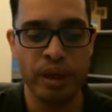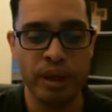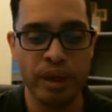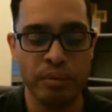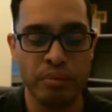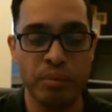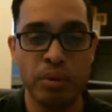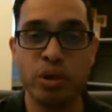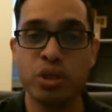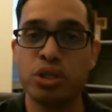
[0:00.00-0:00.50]

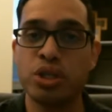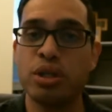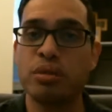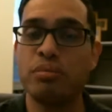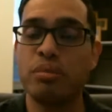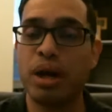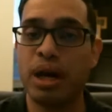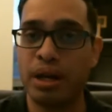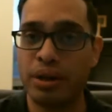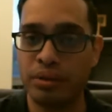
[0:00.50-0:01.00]
push-in
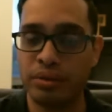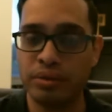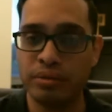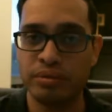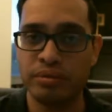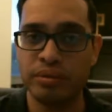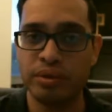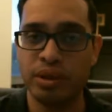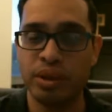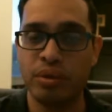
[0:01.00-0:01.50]
model,
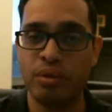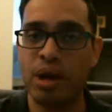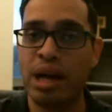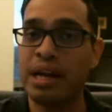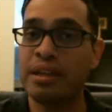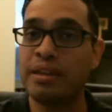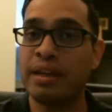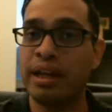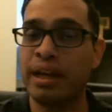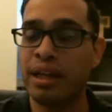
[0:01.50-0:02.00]
at
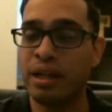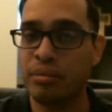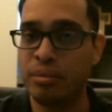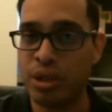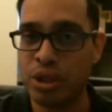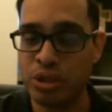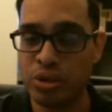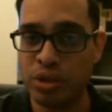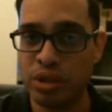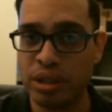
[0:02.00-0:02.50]
the
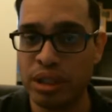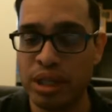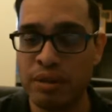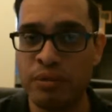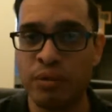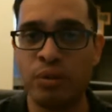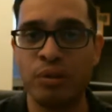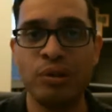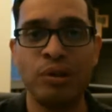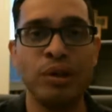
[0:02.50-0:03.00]
elementary
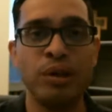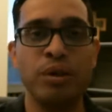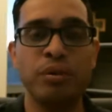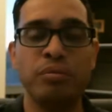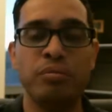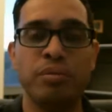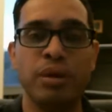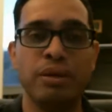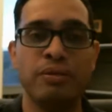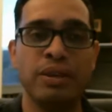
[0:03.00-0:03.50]
level.
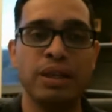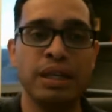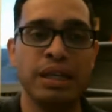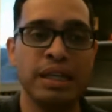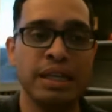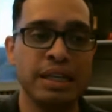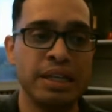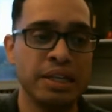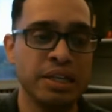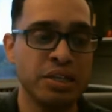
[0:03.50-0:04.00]
Maybe
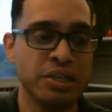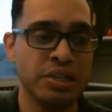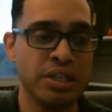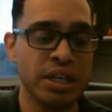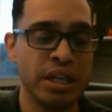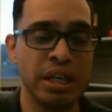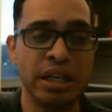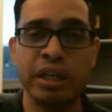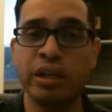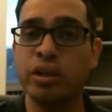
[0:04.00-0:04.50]
it is in
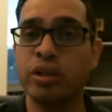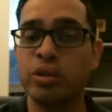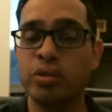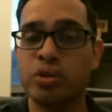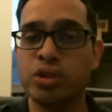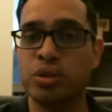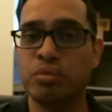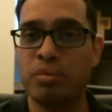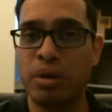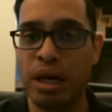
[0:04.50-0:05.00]
an
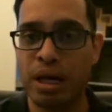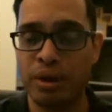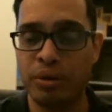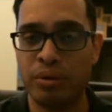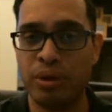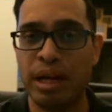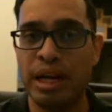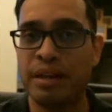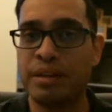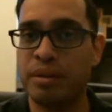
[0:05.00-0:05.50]
inclusion model
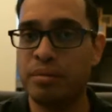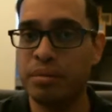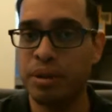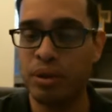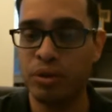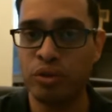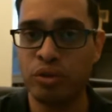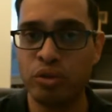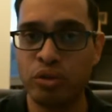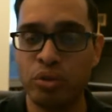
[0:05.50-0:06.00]
at the middle
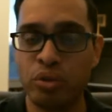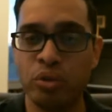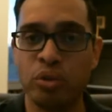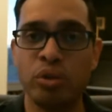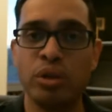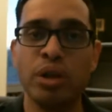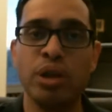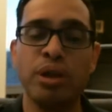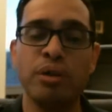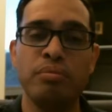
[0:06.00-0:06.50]
school.
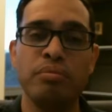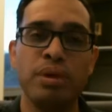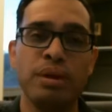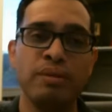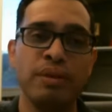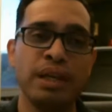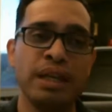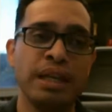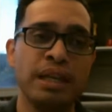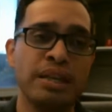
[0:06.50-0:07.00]

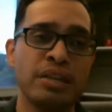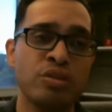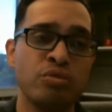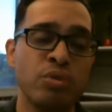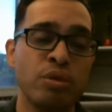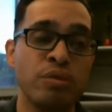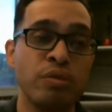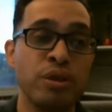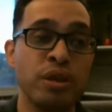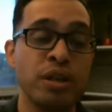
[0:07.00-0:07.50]
Maybe it is
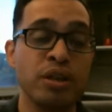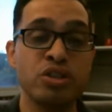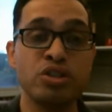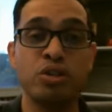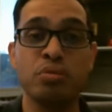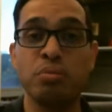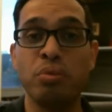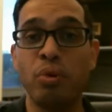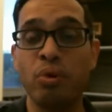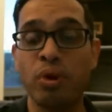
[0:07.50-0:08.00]
within a
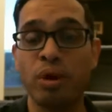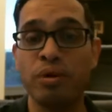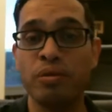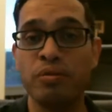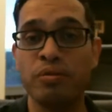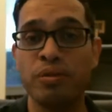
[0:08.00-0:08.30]
supportive